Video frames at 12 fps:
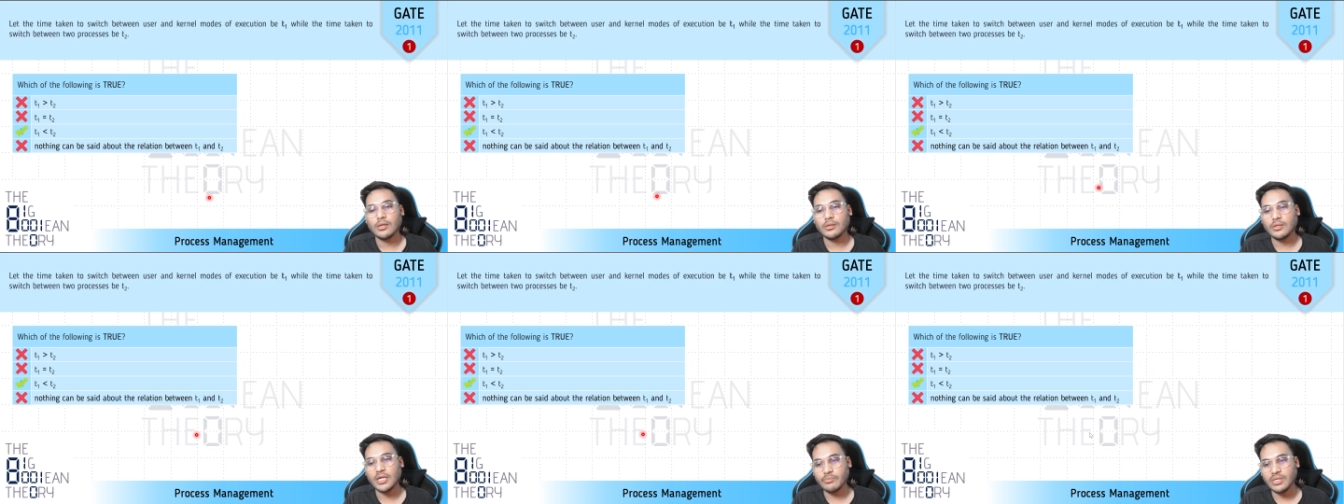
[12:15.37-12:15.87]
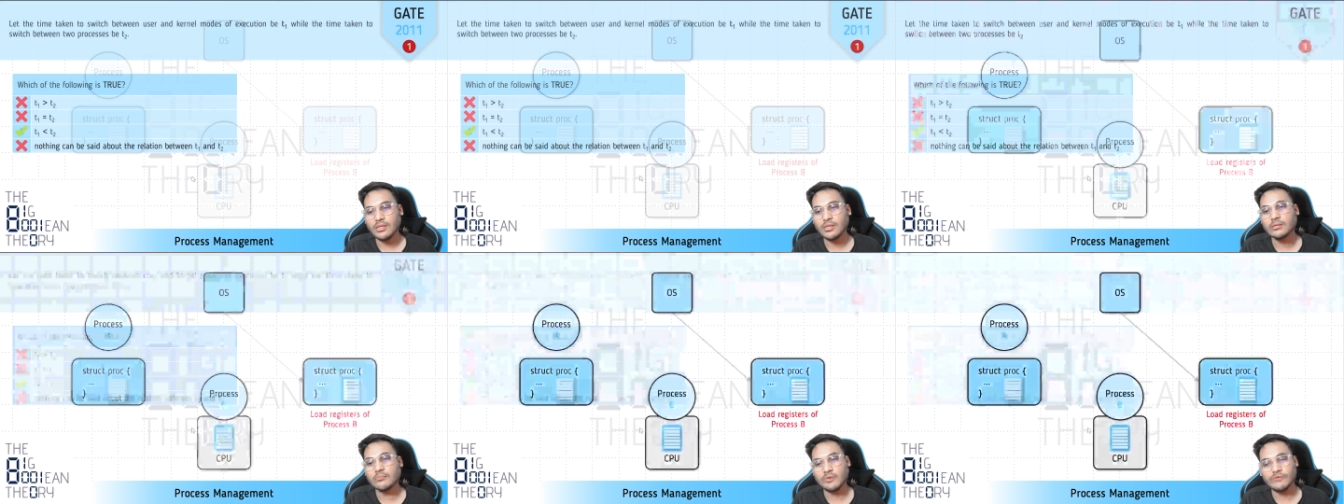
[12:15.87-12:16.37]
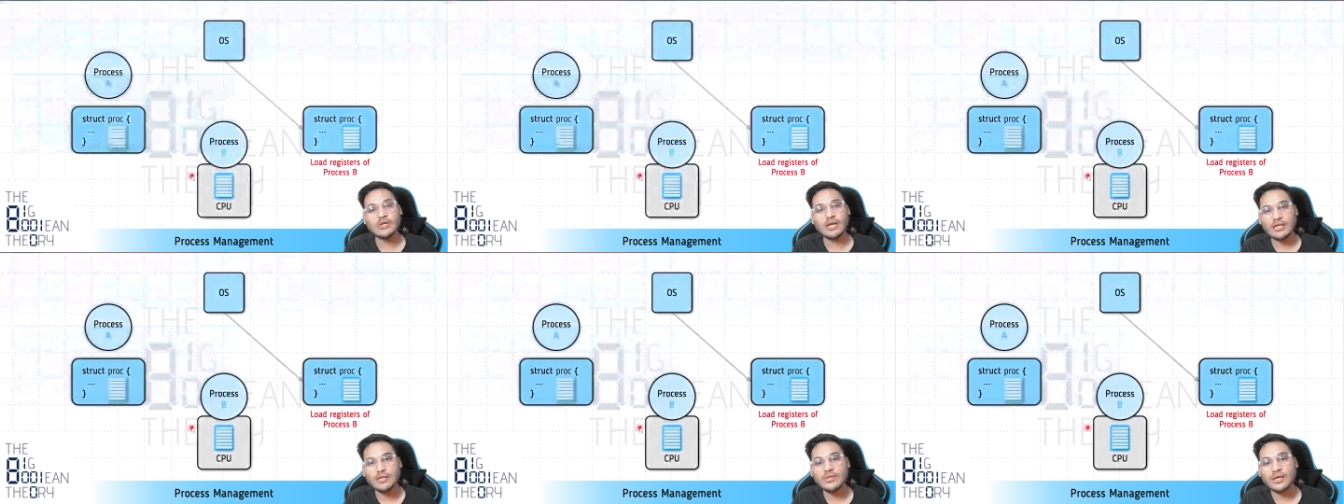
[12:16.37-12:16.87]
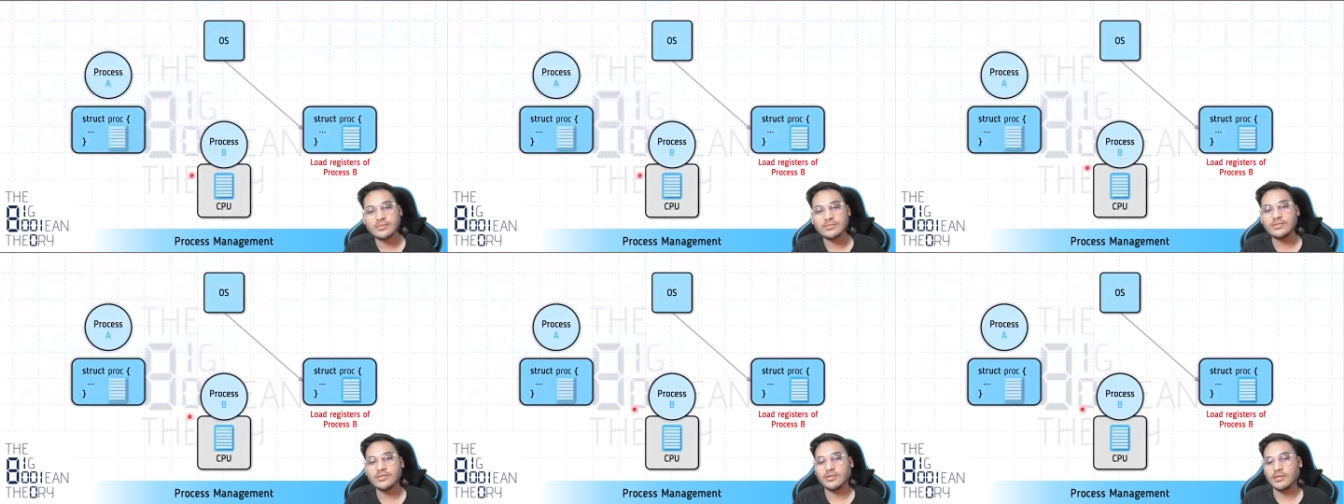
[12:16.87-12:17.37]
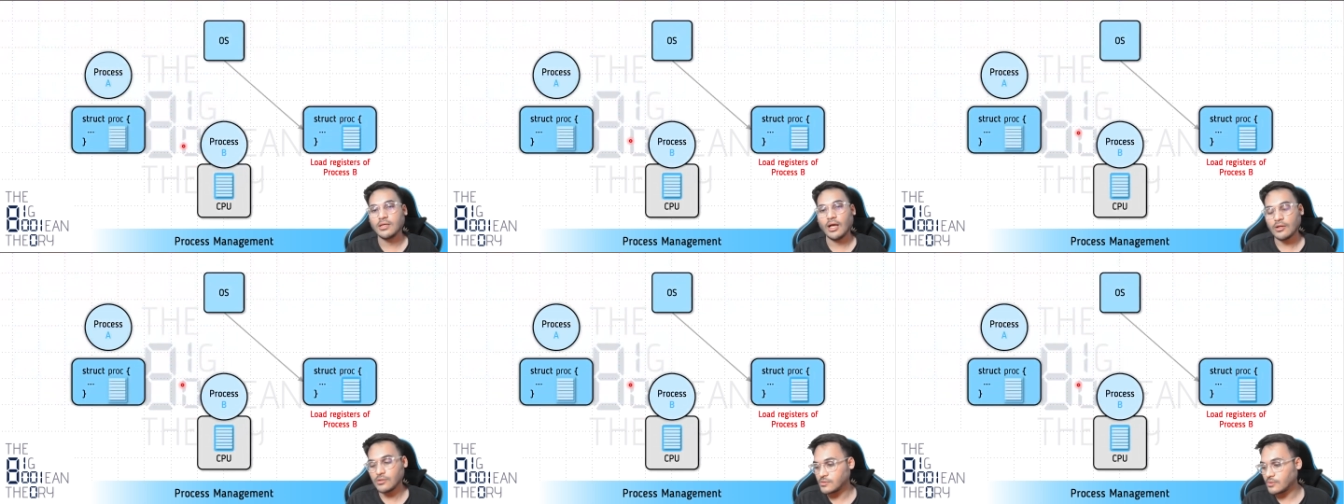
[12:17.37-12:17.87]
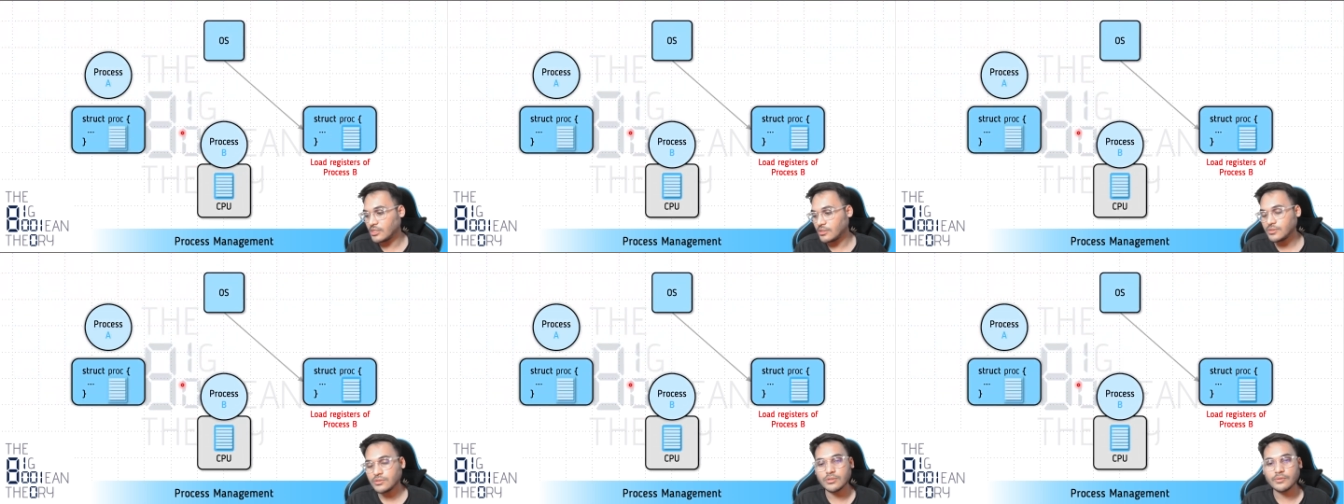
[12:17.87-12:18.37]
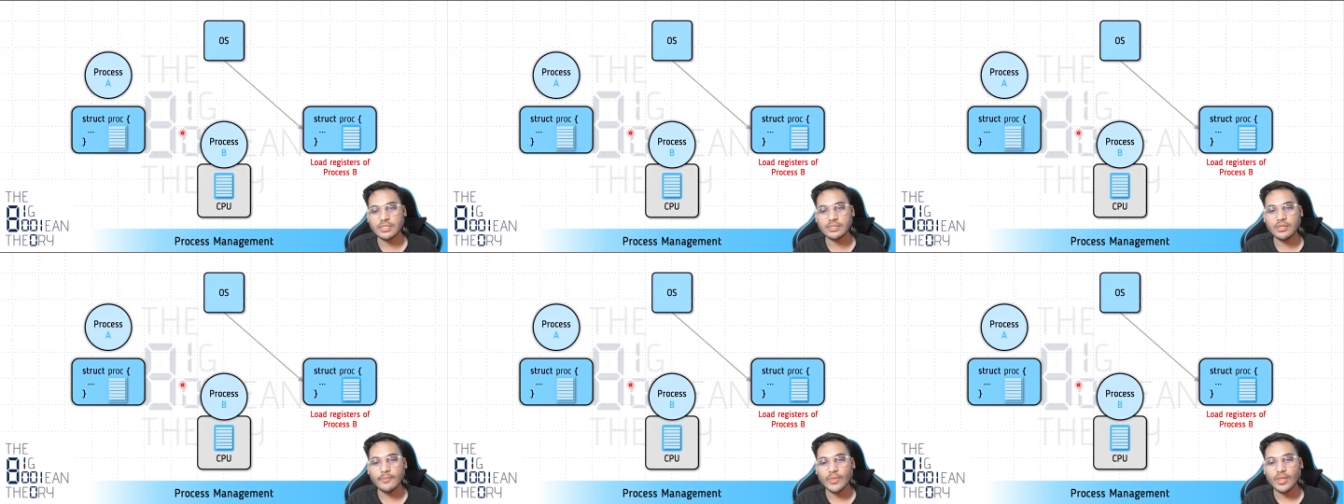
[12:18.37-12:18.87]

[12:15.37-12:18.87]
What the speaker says: let me, before I tell you the answer, I also wanted to show you one thing.